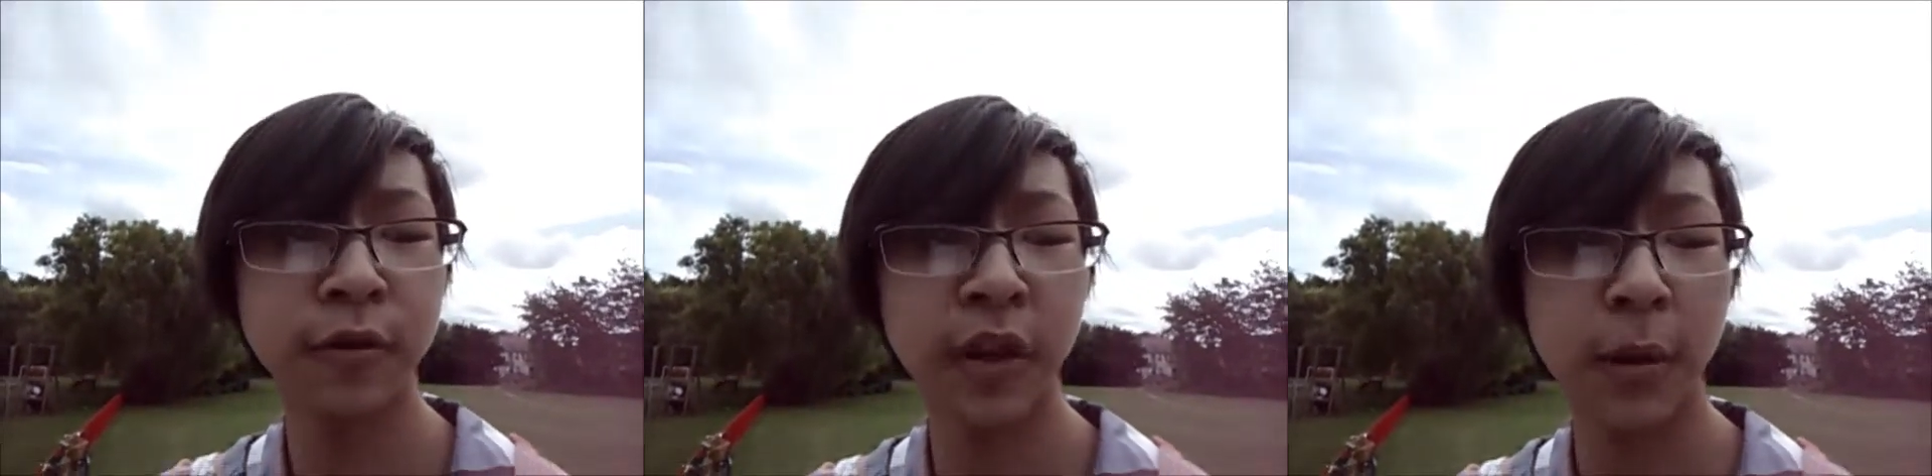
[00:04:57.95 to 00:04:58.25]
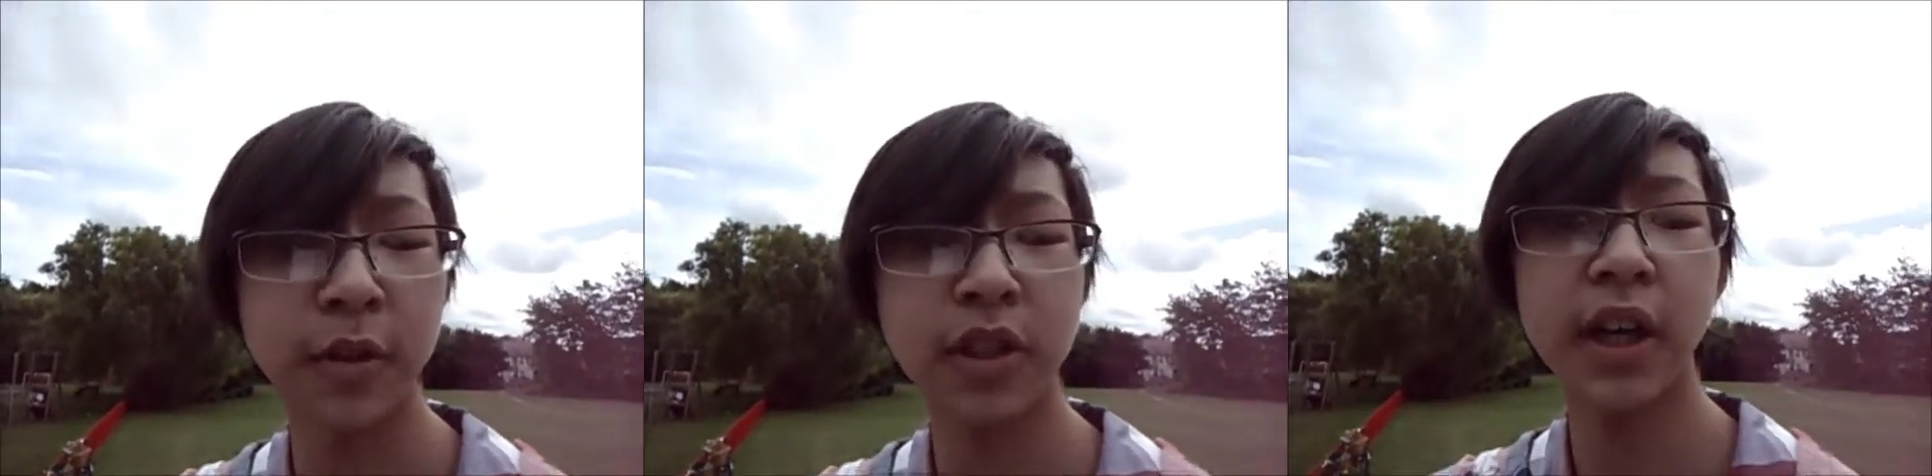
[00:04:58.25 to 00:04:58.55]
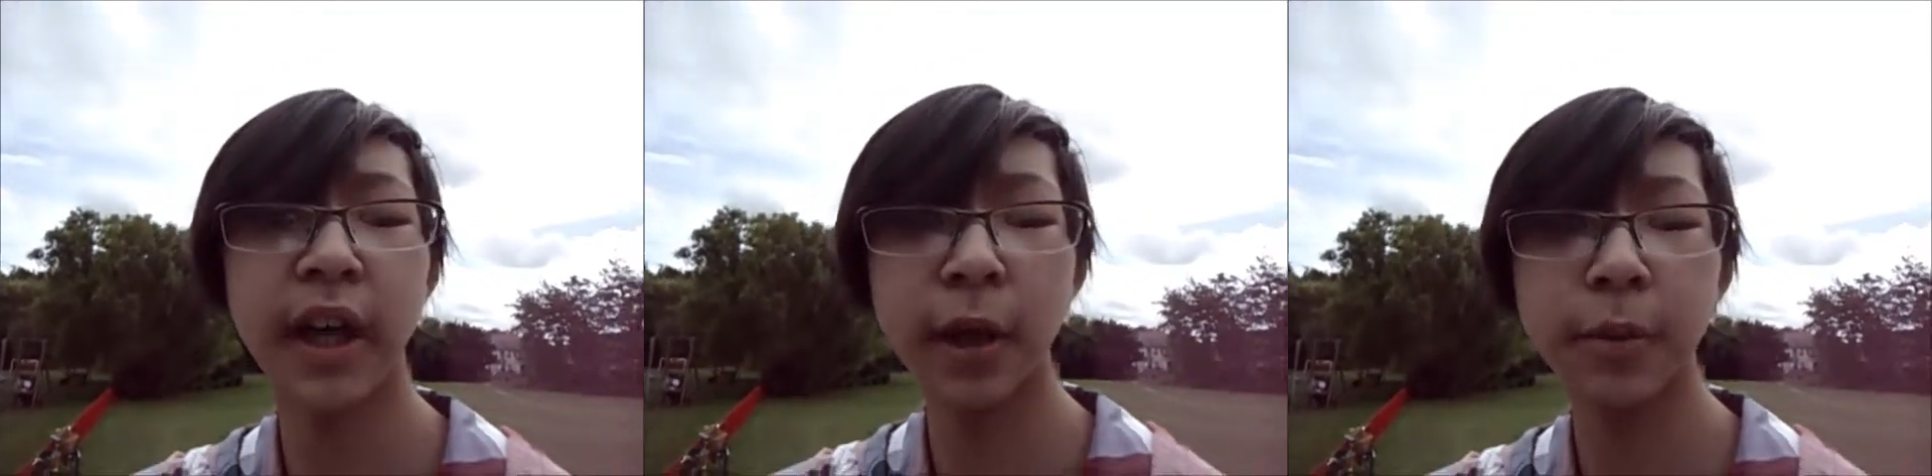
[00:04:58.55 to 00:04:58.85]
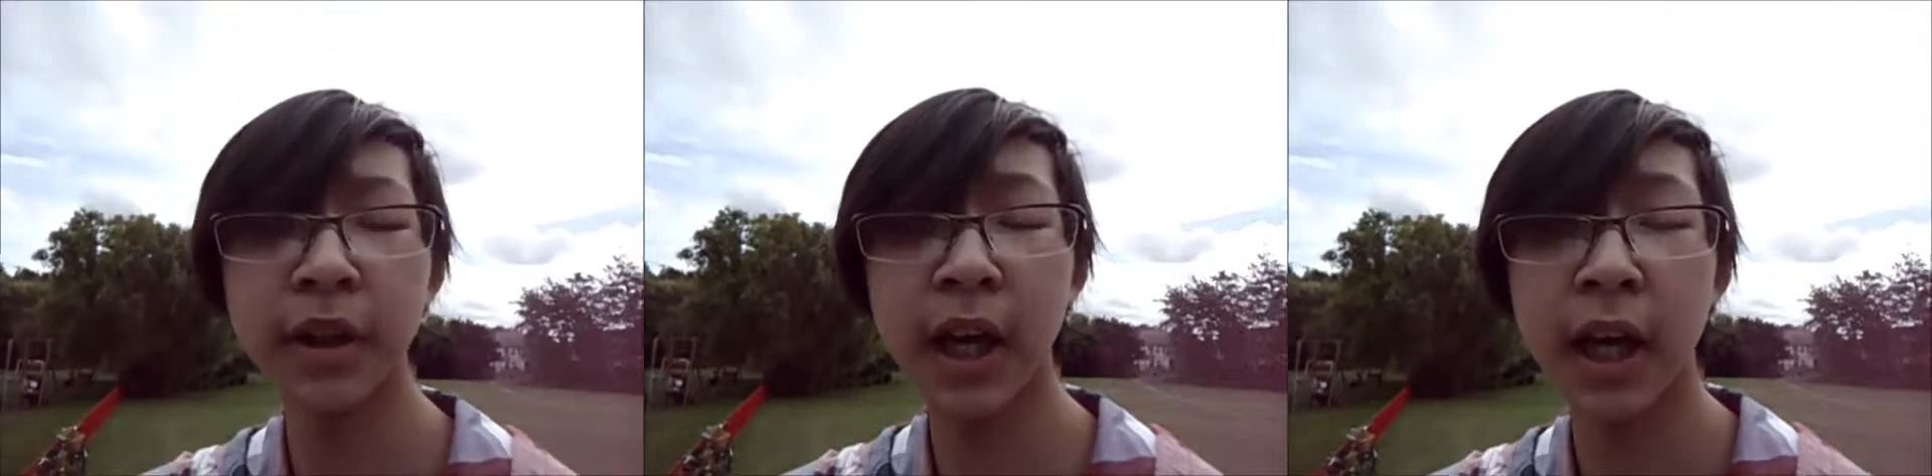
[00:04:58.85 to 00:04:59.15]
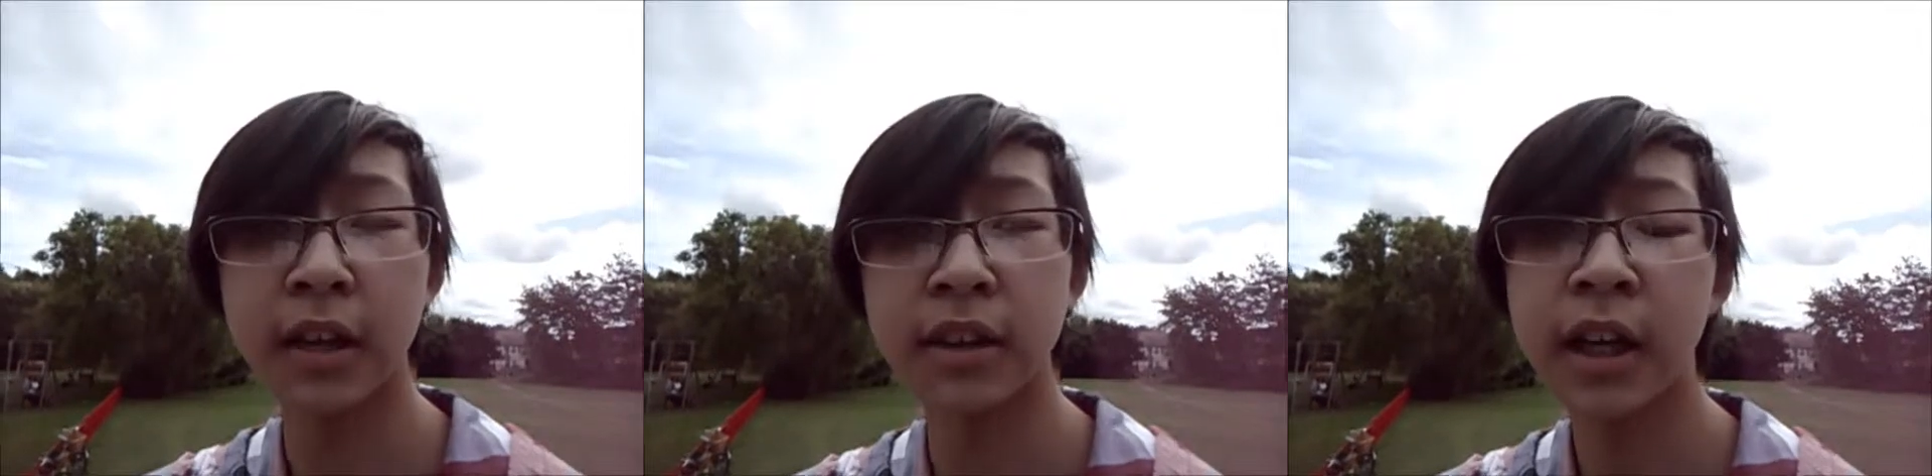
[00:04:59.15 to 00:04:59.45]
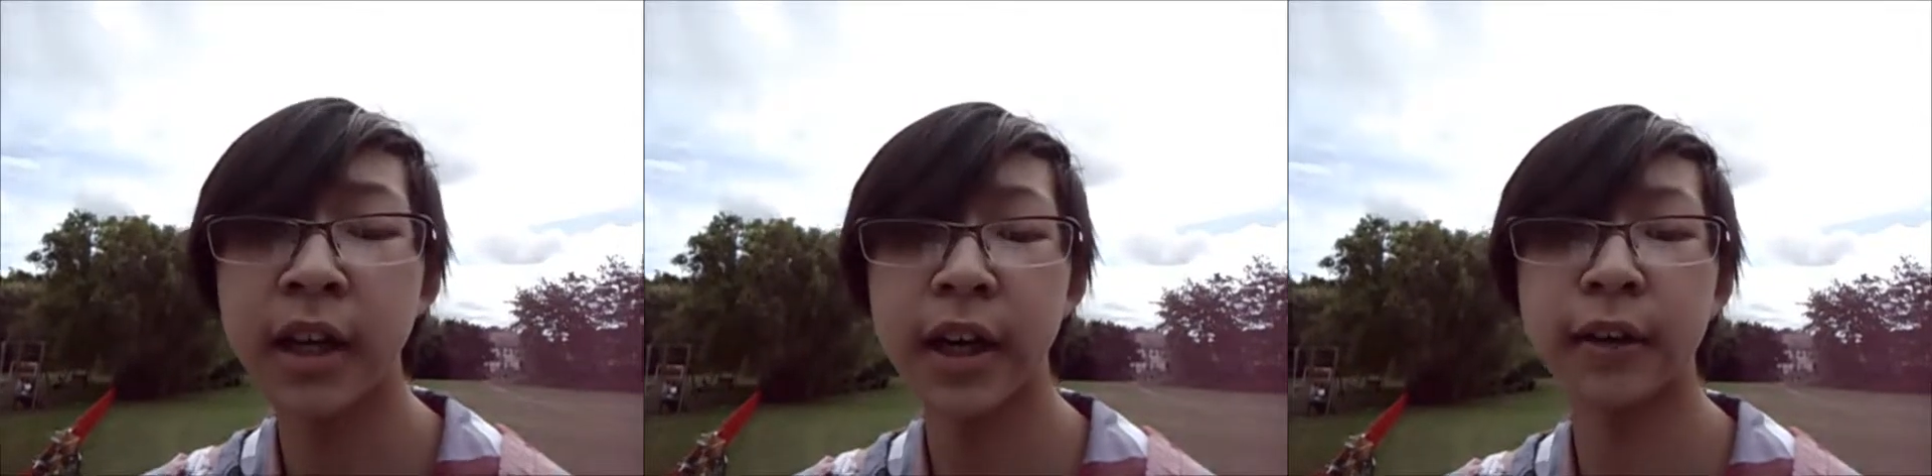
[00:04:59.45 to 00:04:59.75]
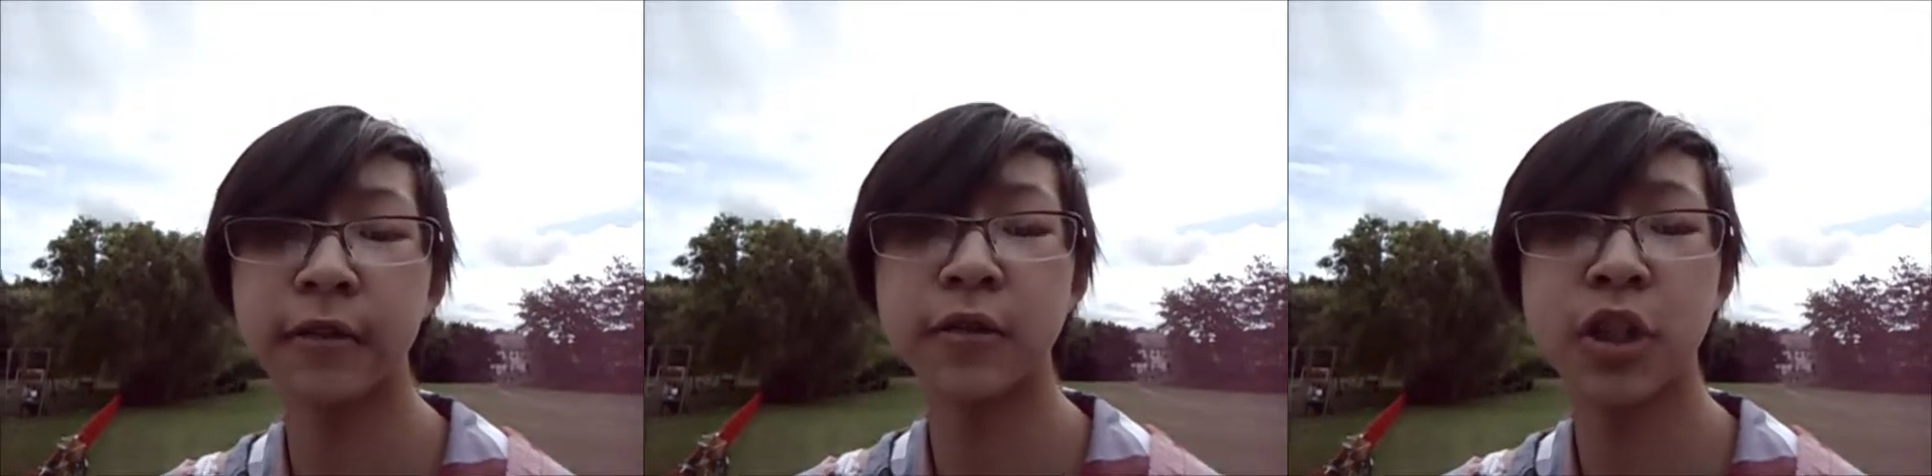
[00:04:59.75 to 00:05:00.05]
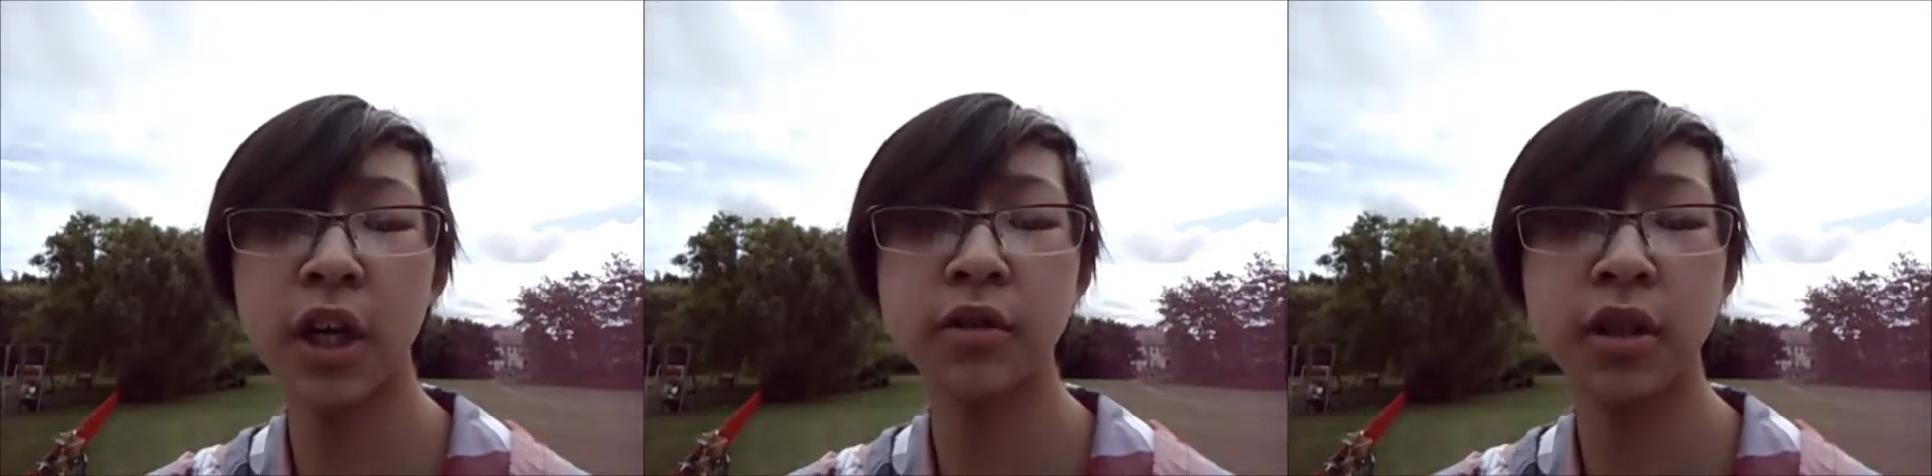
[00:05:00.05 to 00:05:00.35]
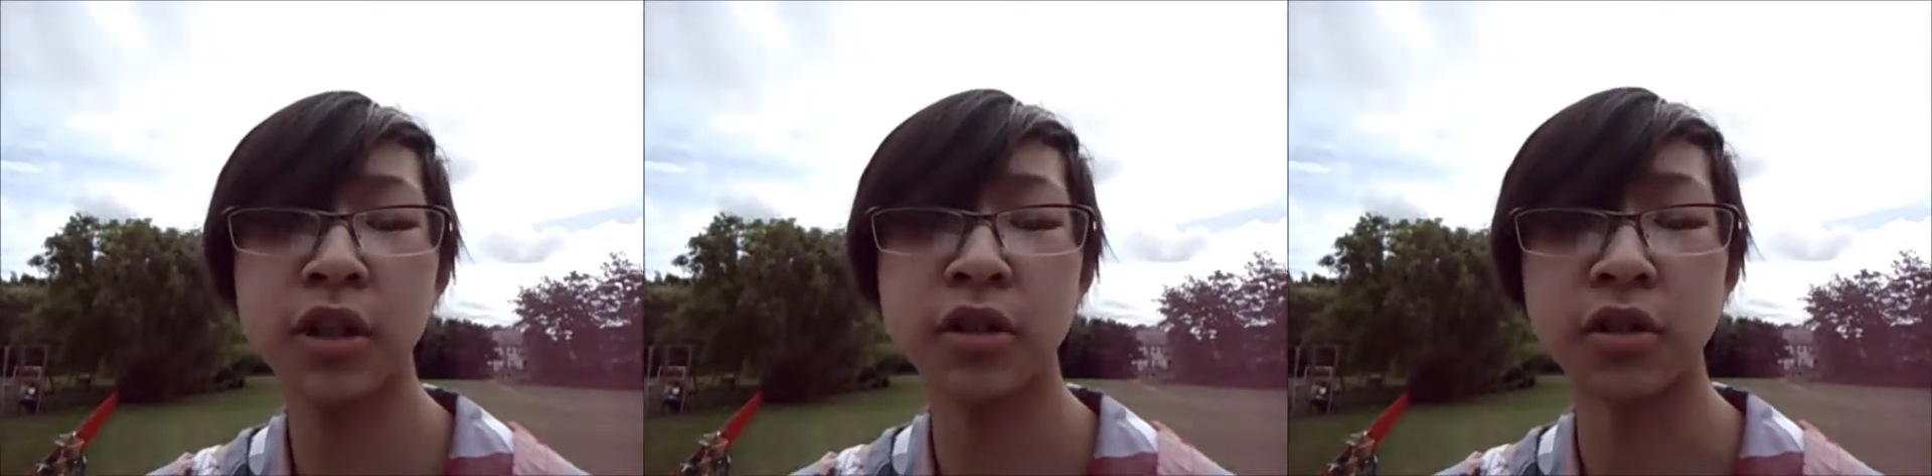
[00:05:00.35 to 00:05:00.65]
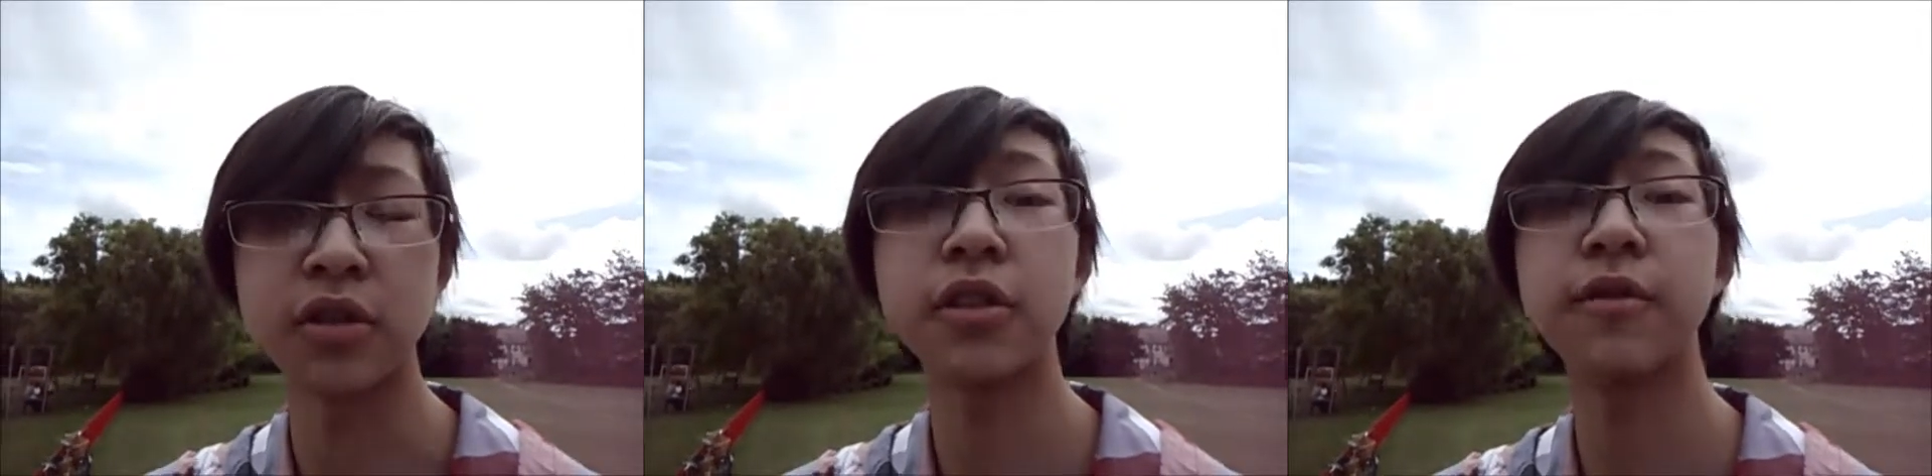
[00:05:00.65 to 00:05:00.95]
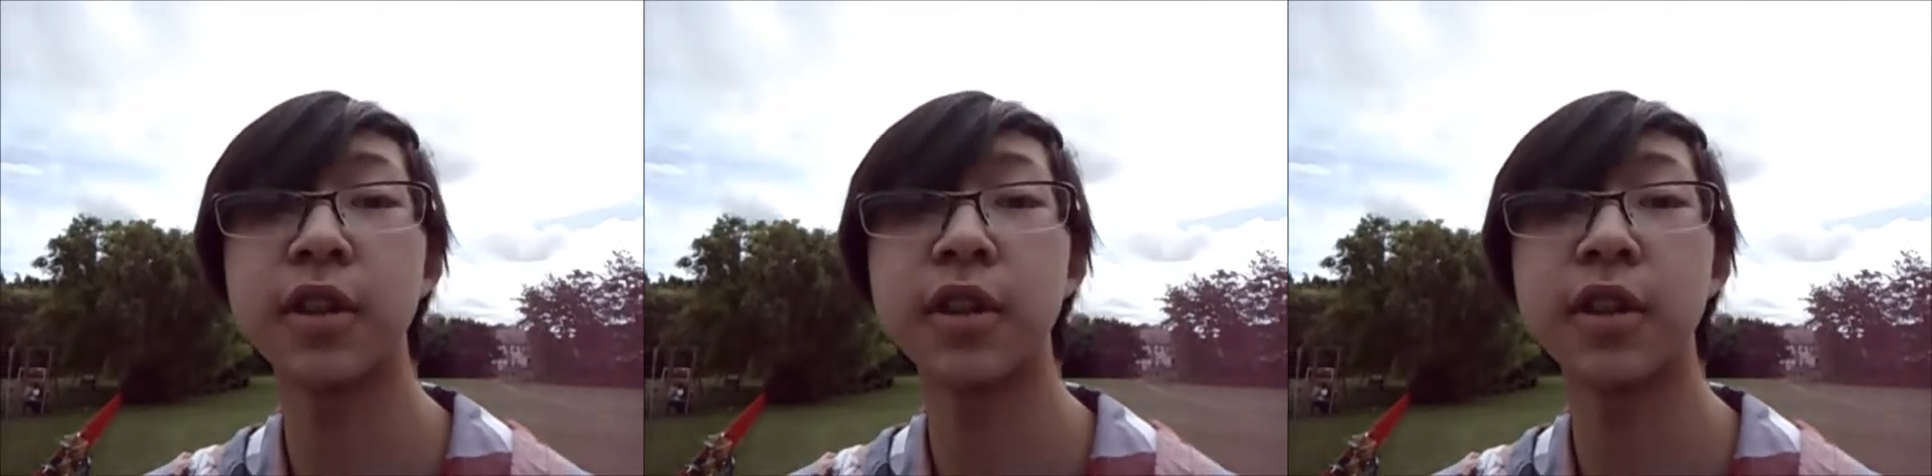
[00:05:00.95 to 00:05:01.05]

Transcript: farmers a helping hand out of generations of